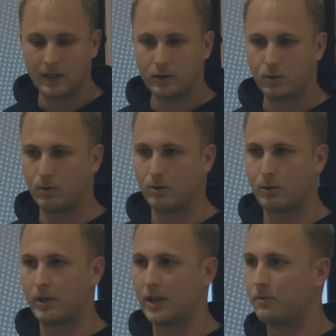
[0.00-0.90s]
to
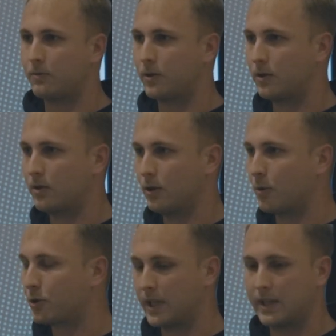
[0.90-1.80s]
allow for
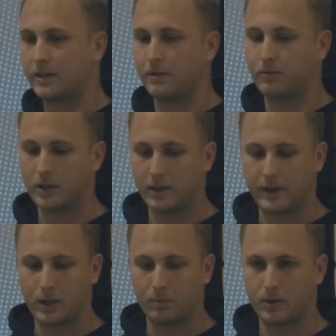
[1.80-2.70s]
optionality for the
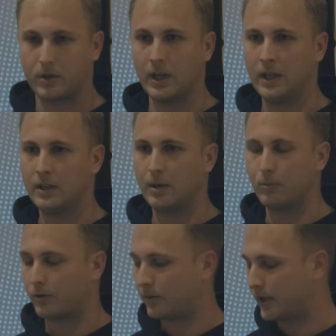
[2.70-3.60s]
developer and
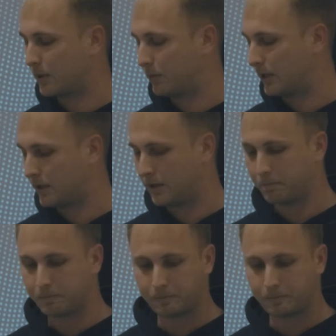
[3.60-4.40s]
more flexibility.